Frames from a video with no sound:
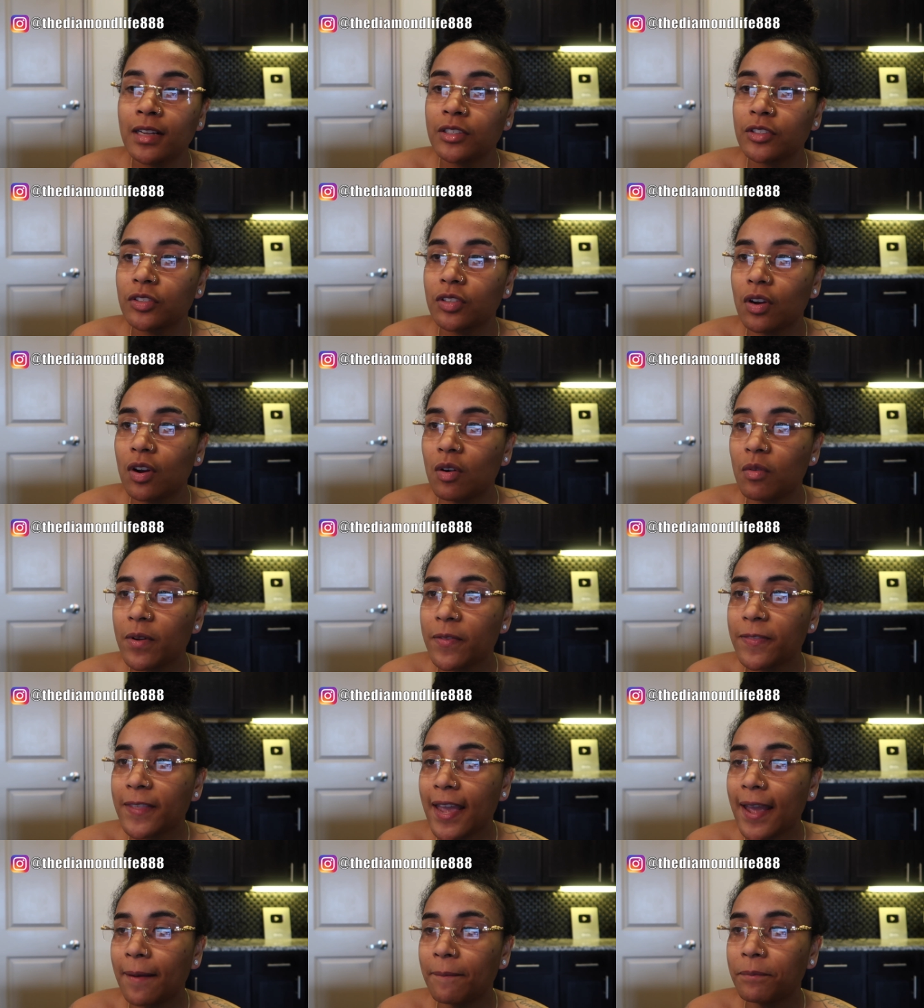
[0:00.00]
So
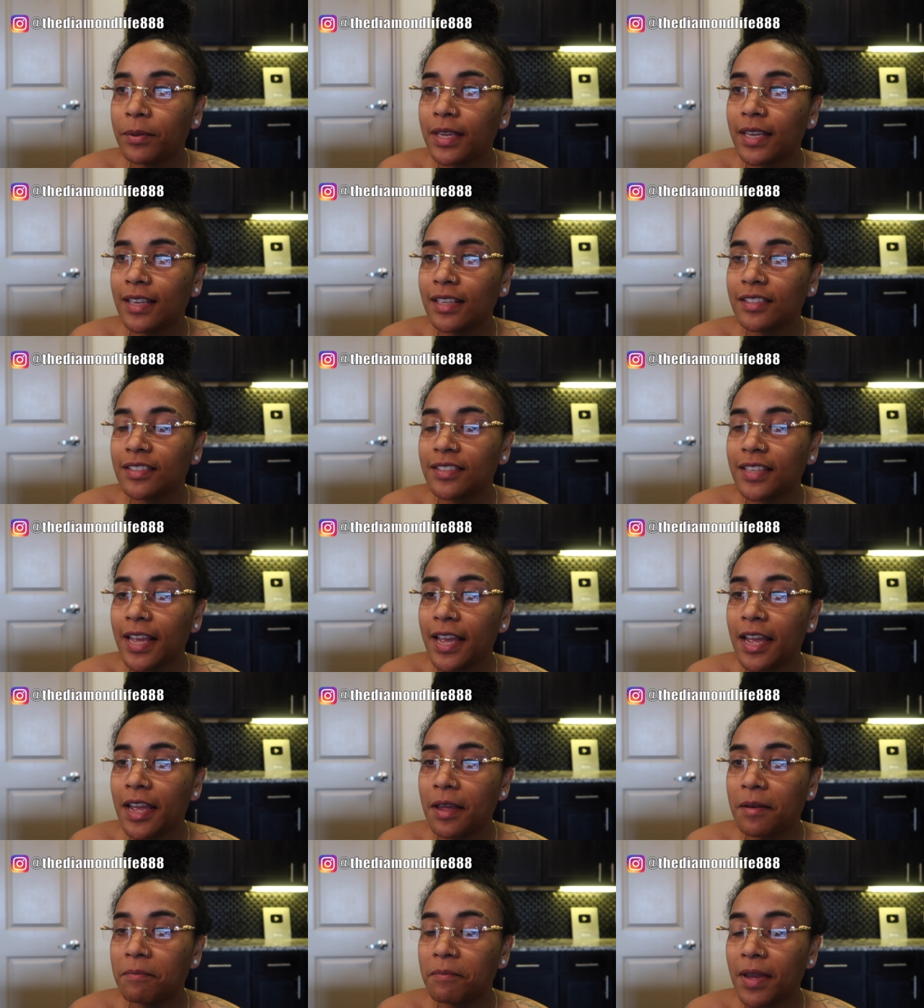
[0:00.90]
with that being
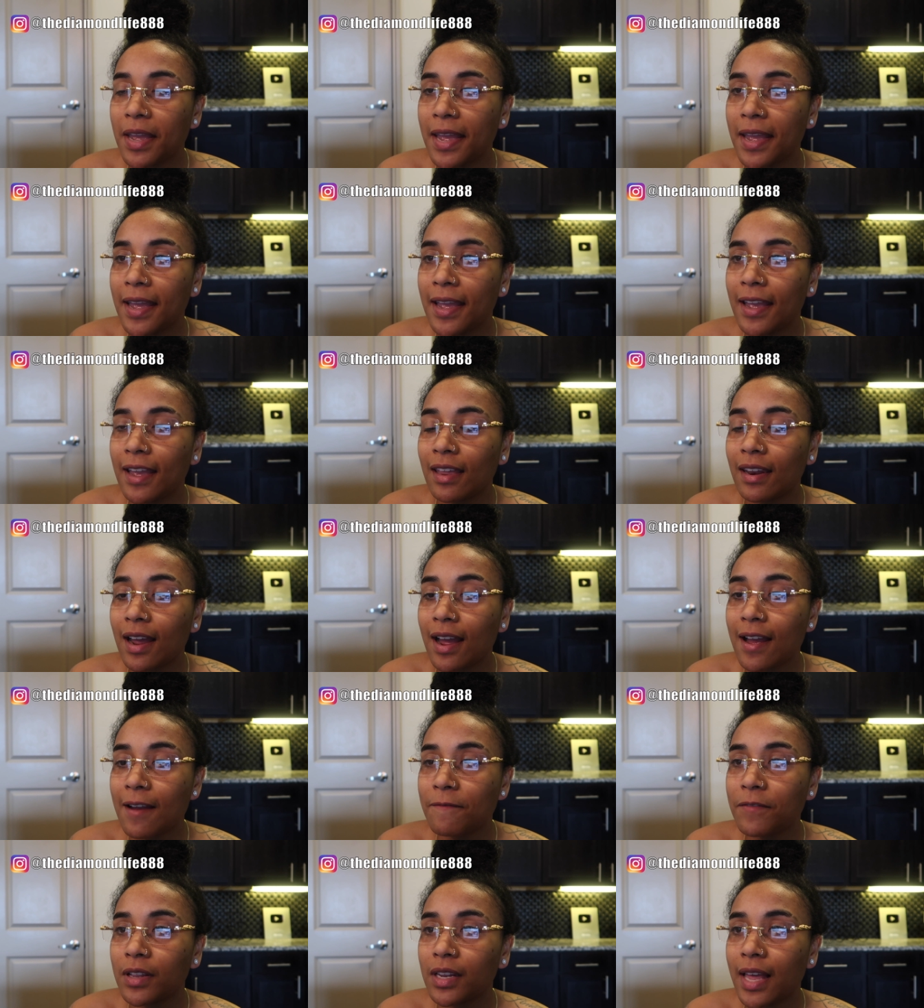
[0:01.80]
said, man,
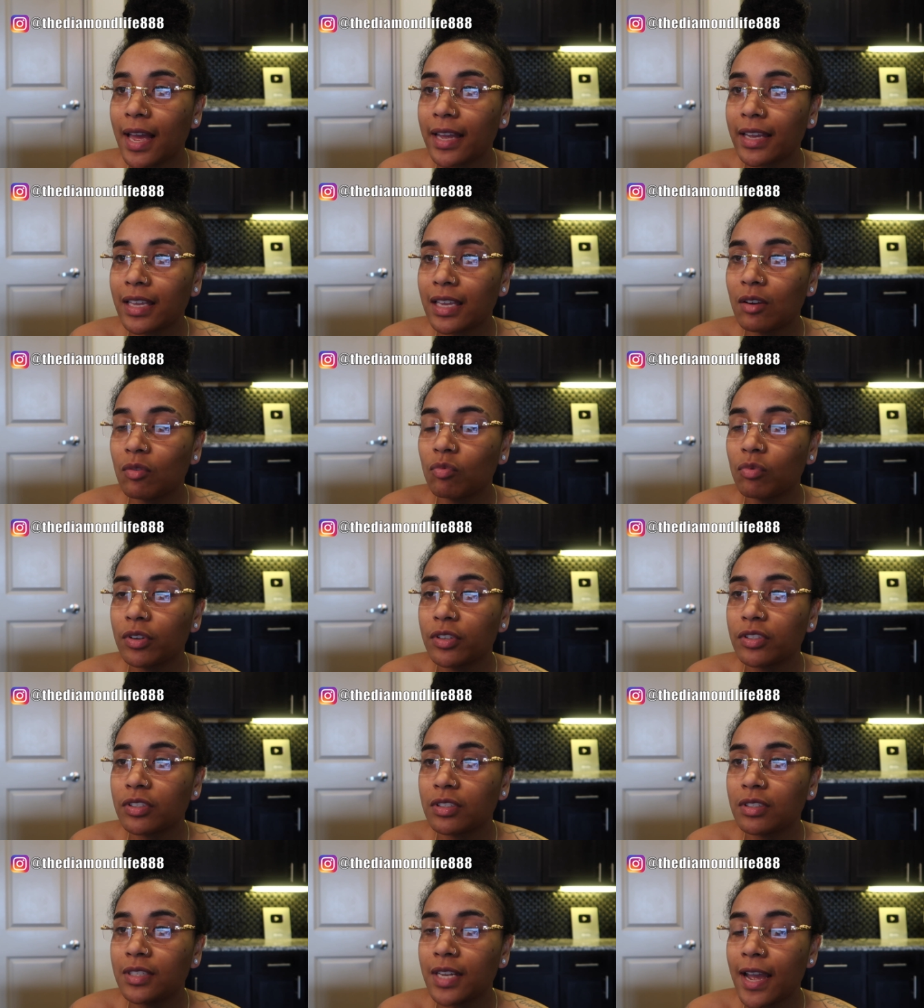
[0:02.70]
I feel like it
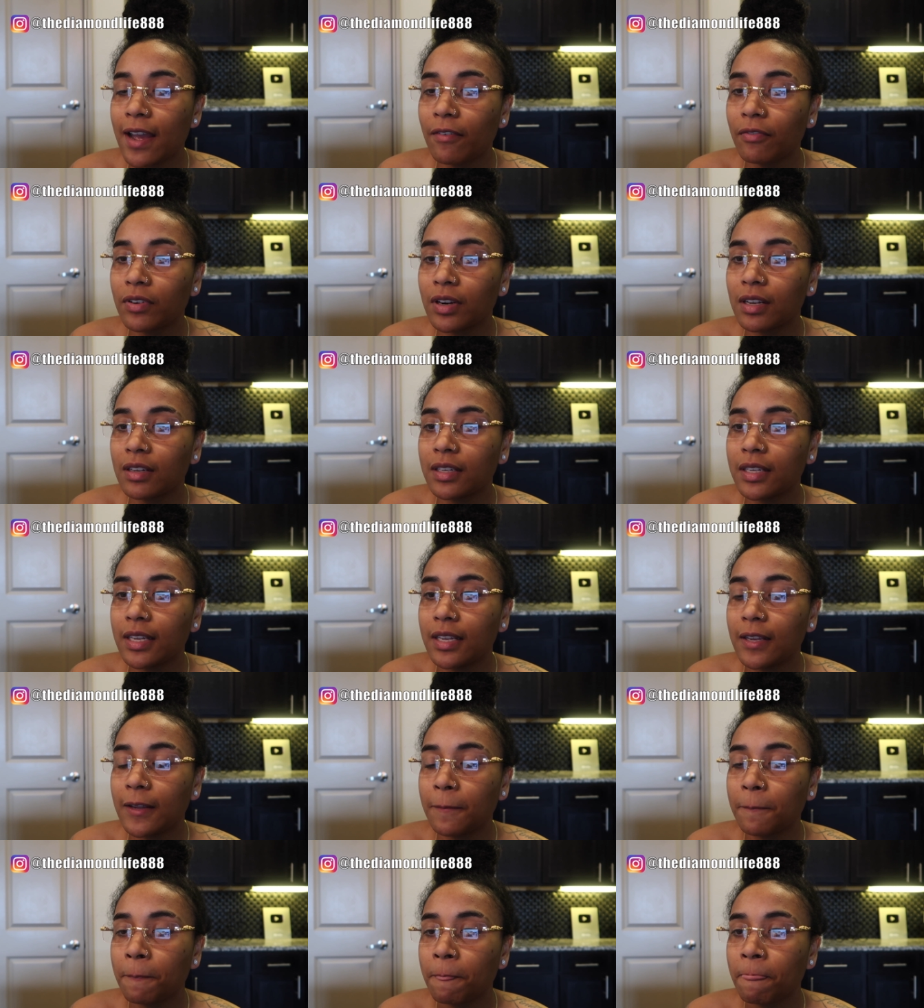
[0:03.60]
was
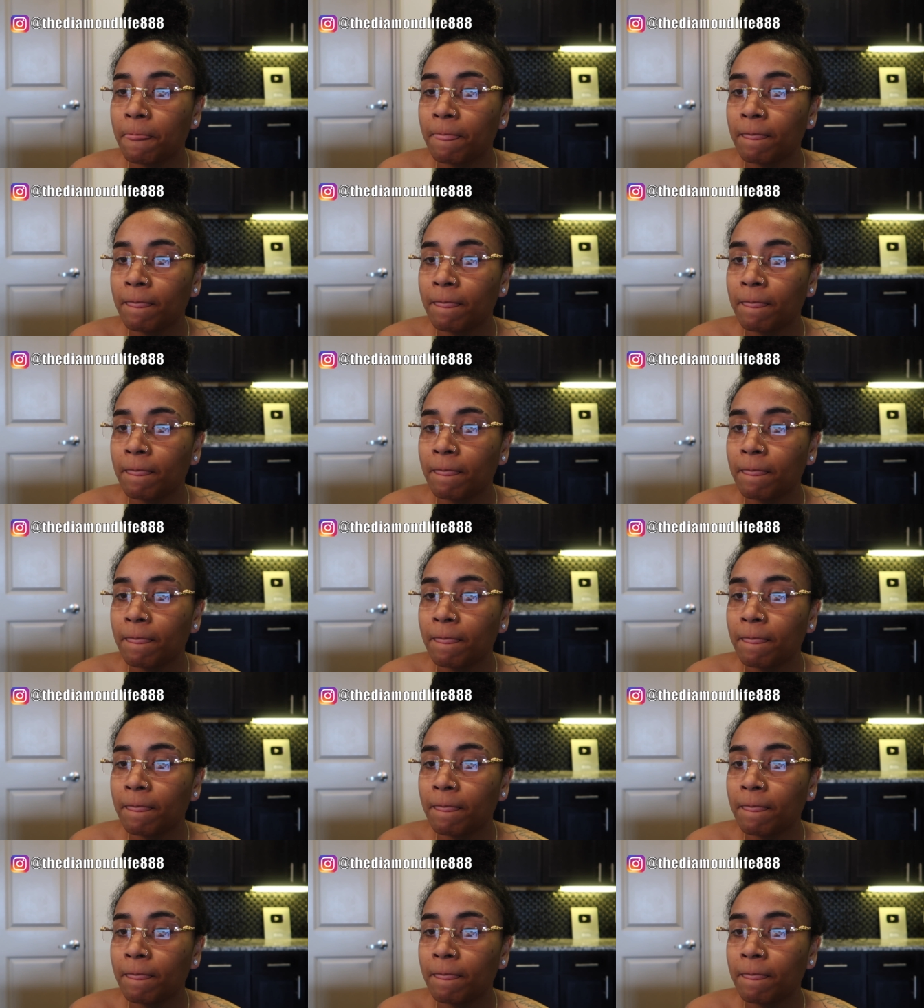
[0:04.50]
definitely